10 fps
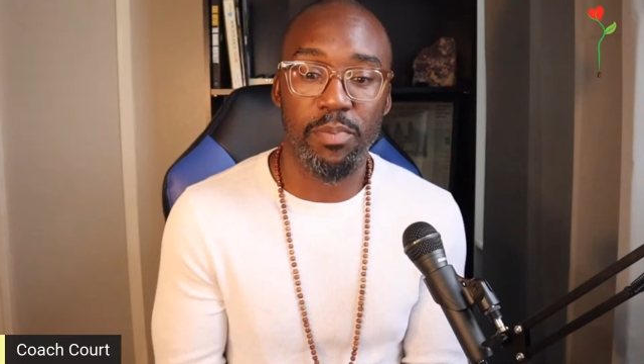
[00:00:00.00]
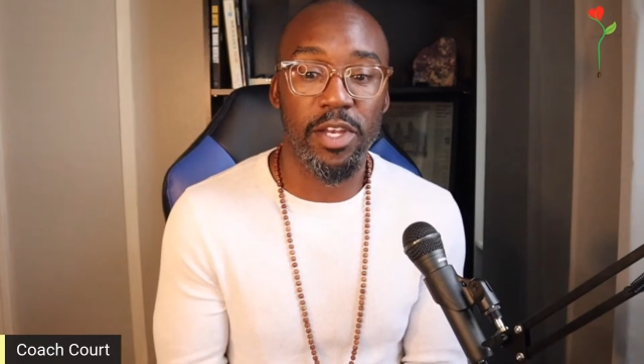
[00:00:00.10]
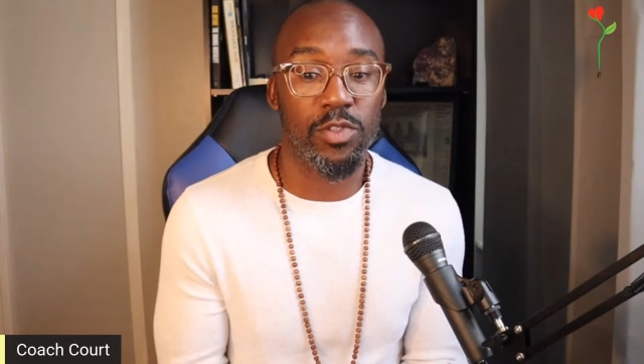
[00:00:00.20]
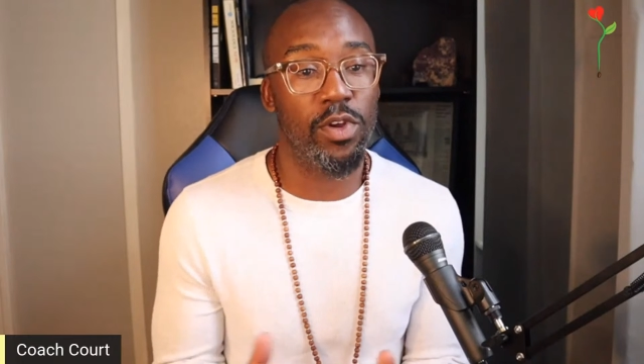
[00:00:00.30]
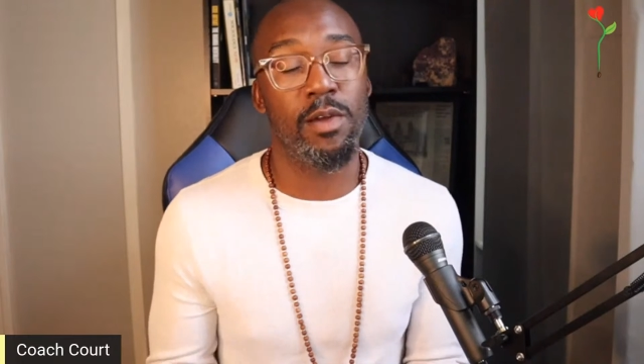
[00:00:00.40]

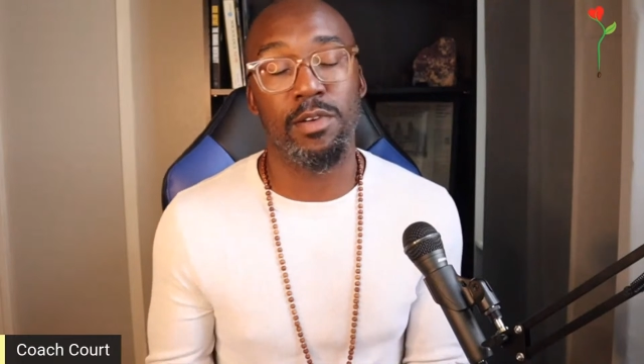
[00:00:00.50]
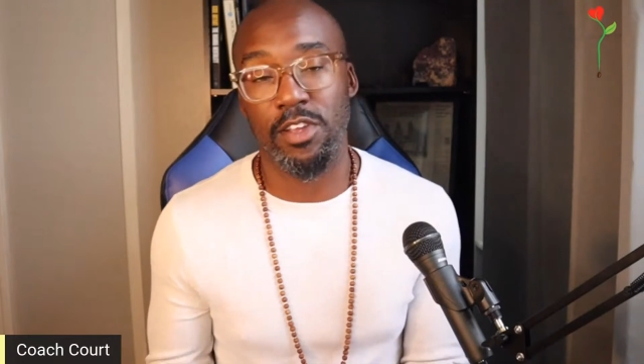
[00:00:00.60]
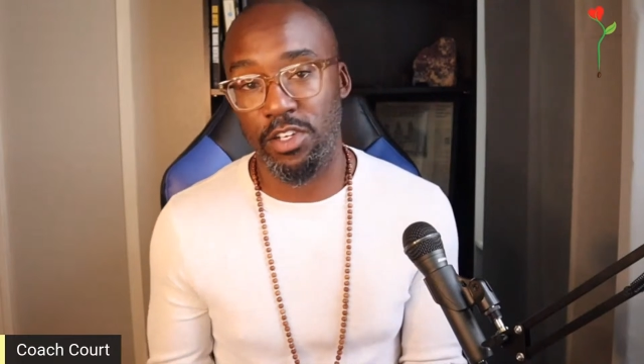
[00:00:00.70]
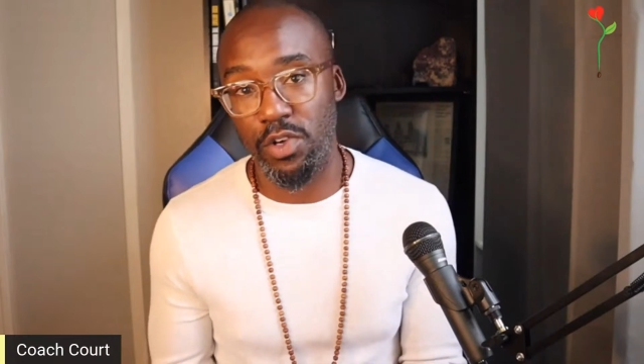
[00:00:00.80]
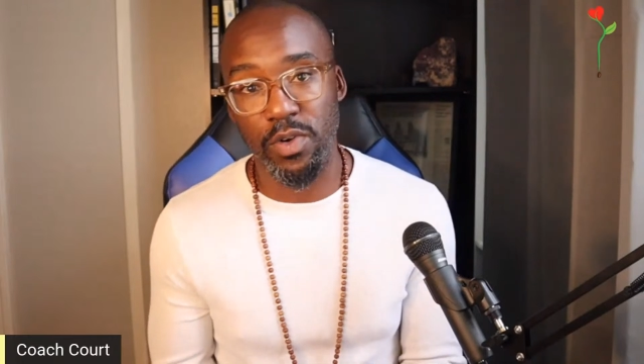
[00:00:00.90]
Because really what
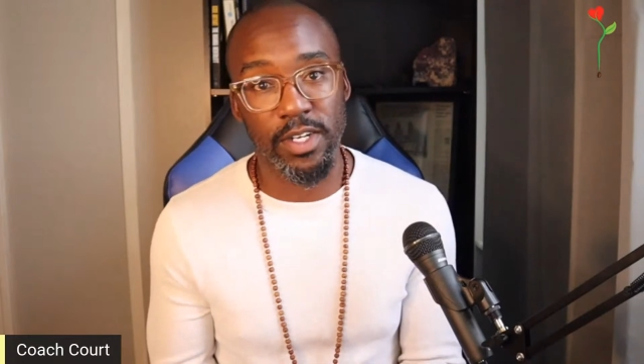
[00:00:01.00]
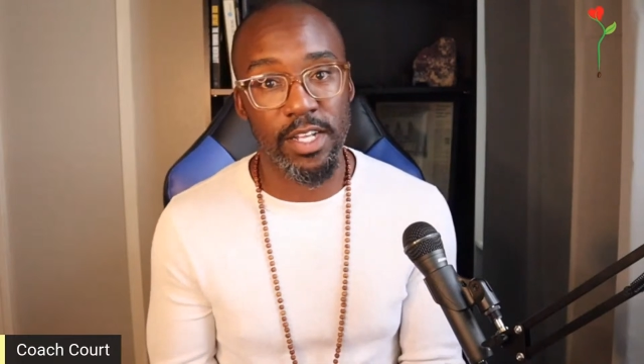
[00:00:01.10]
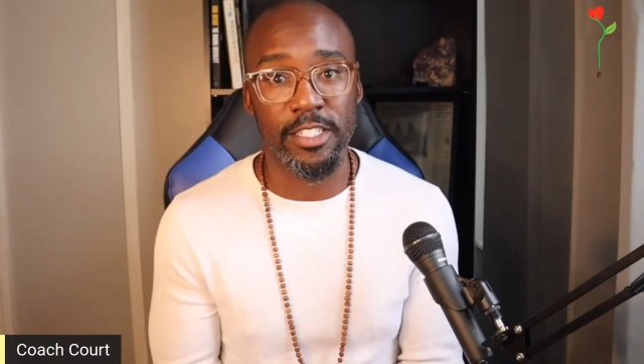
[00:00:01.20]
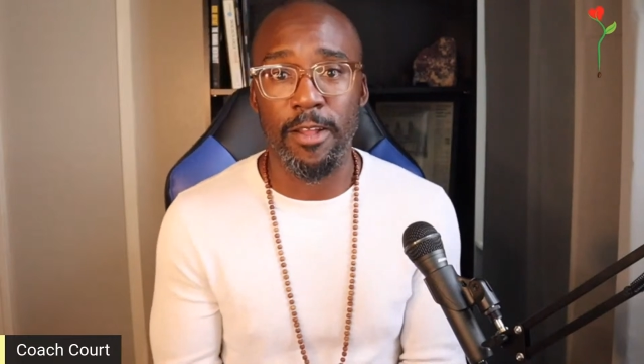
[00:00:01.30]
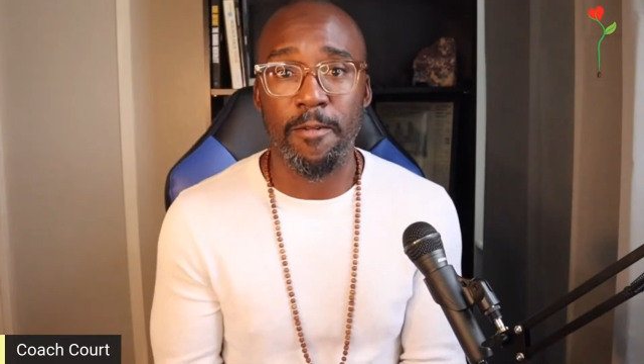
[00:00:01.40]
they're doing
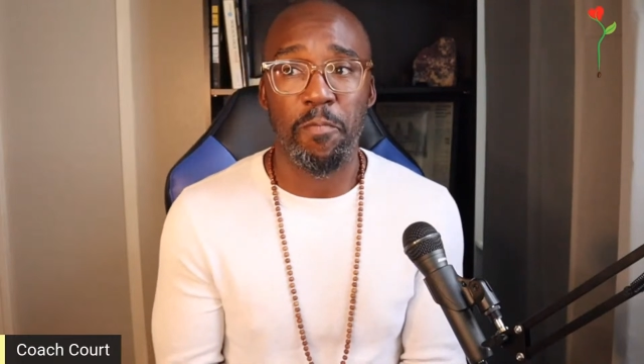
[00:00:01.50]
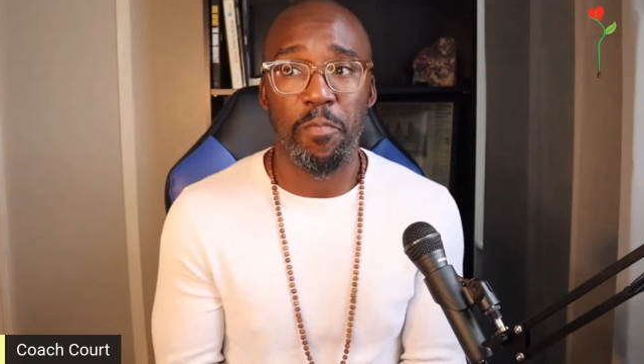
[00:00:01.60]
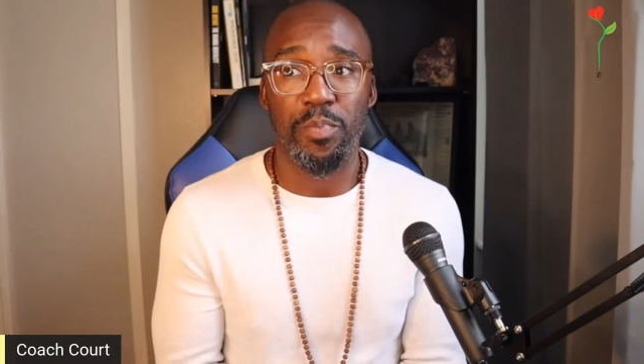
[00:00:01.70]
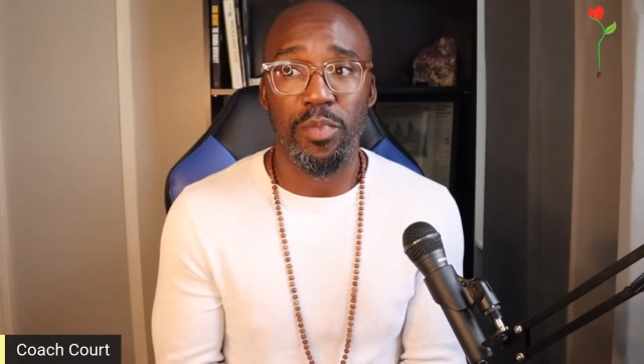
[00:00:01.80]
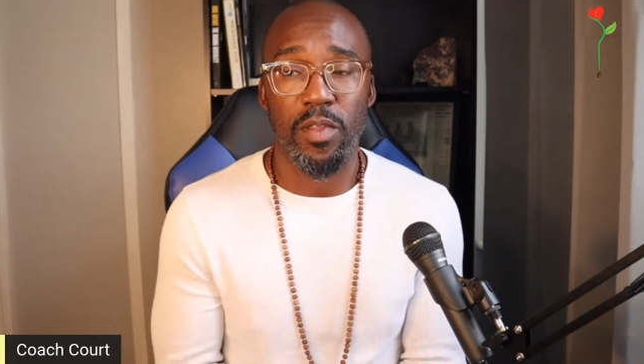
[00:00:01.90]
is
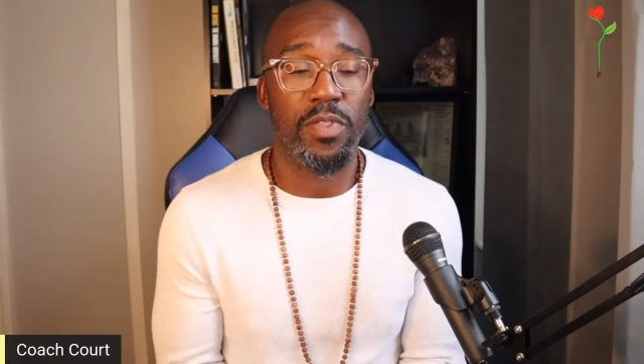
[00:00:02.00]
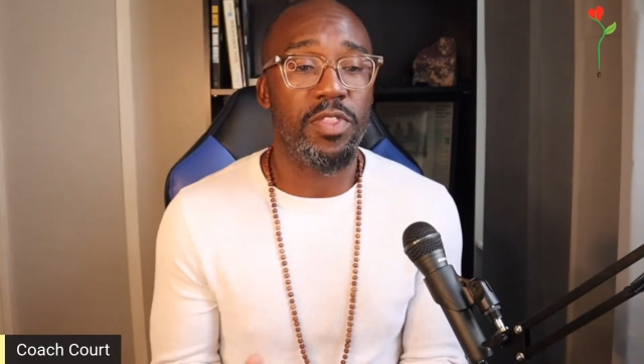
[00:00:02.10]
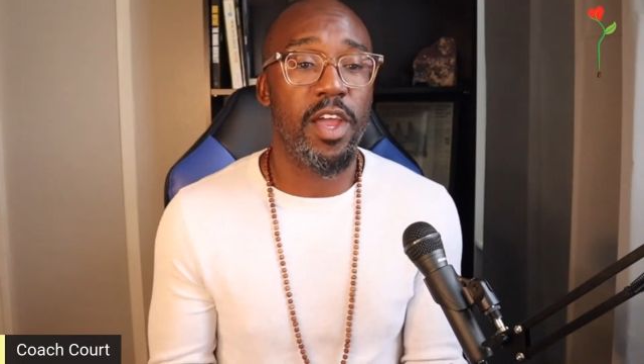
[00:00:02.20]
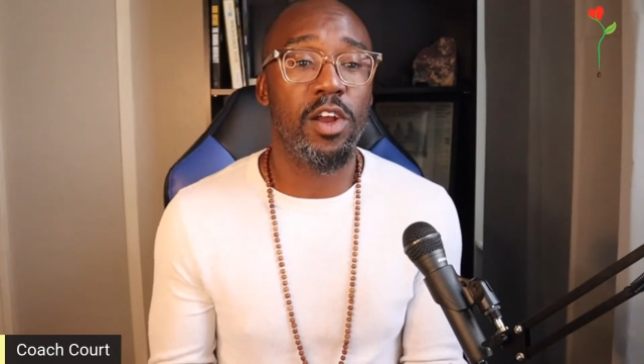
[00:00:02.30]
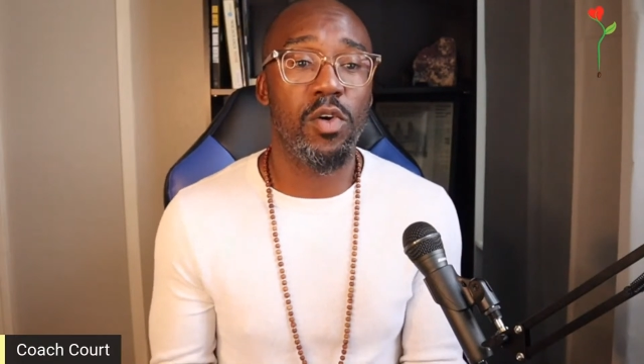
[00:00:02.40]
they're